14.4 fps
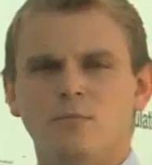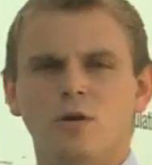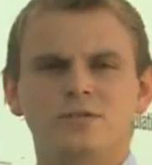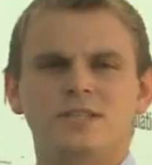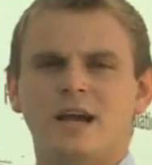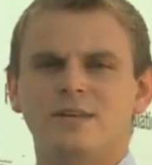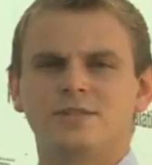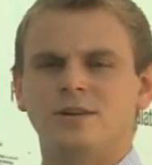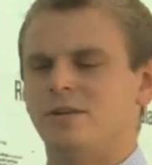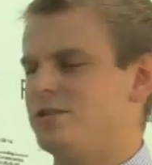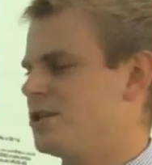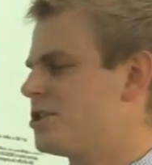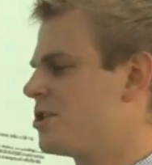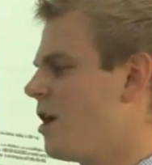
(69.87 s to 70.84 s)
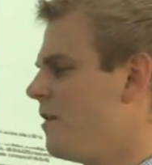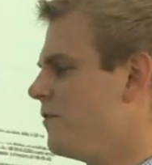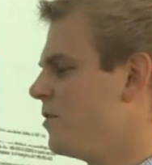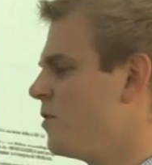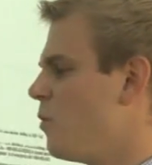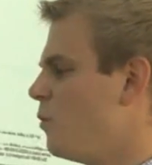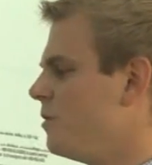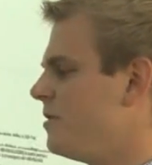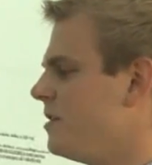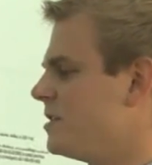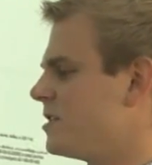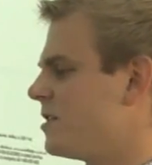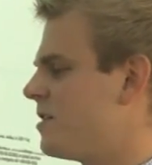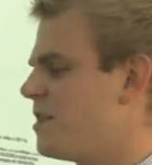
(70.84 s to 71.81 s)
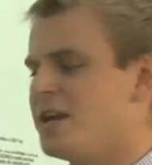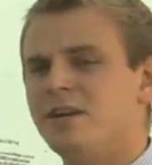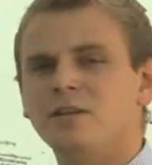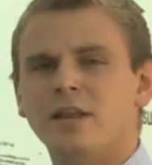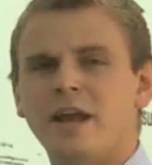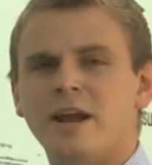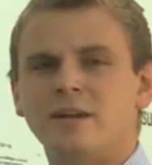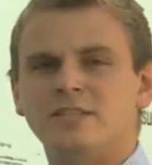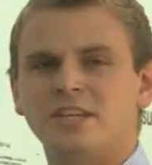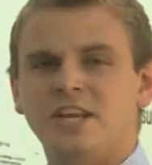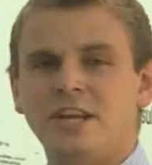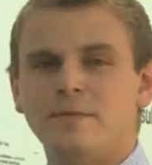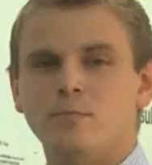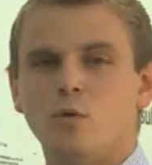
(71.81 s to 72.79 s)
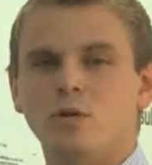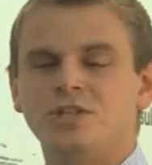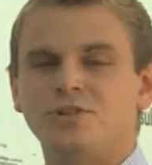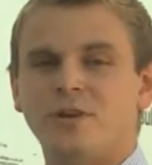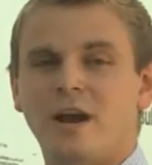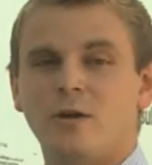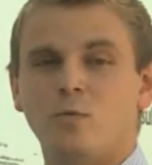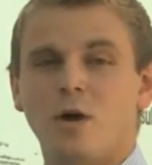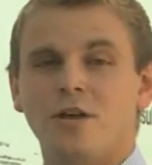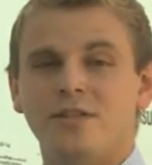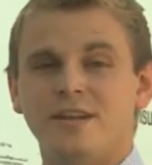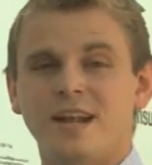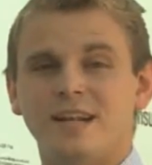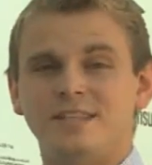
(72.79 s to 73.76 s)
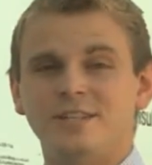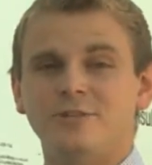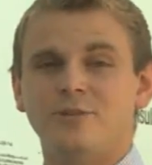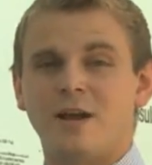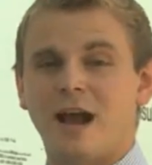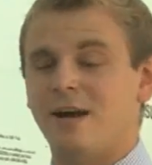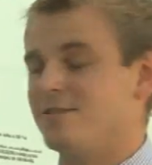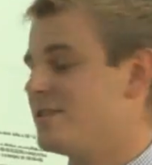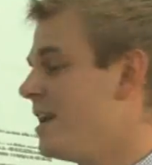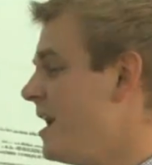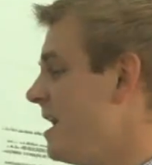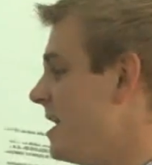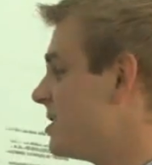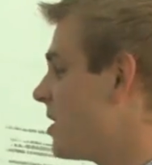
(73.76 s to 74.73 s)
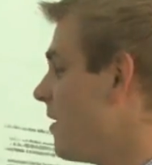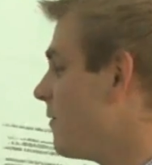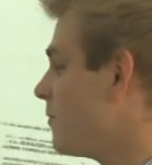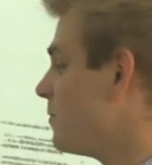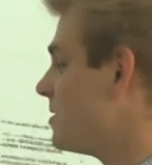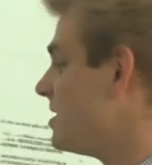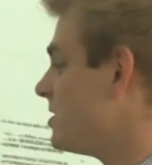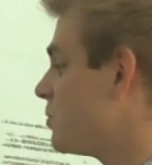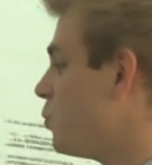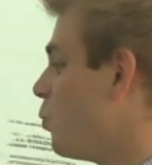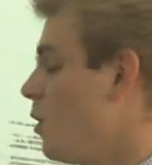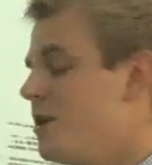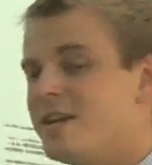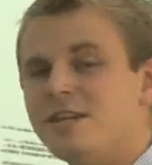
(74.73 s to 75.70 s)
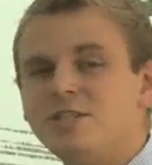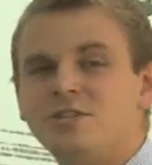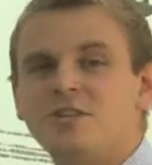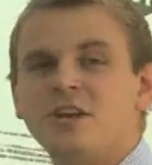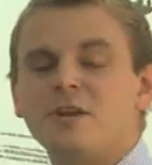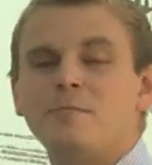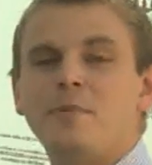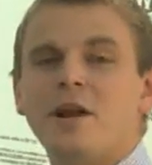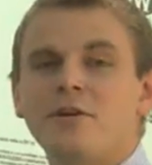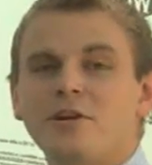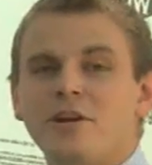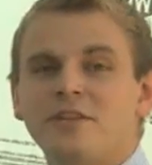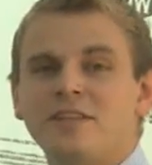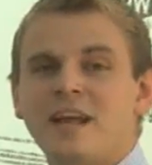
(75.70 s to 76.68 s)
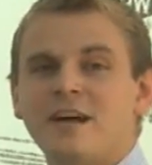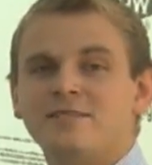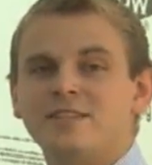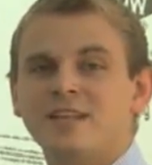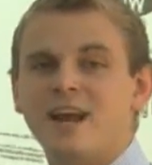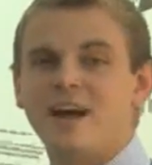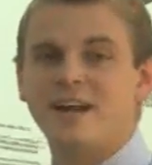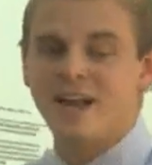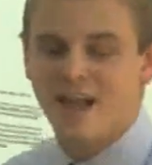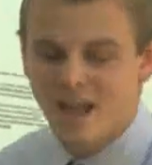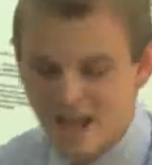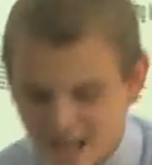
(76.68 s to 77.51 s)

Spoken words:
Most houses are just covered with this thin layer to keep moisture out, while the Net Zero house is covered with this 1-inch thick barrier on the outside,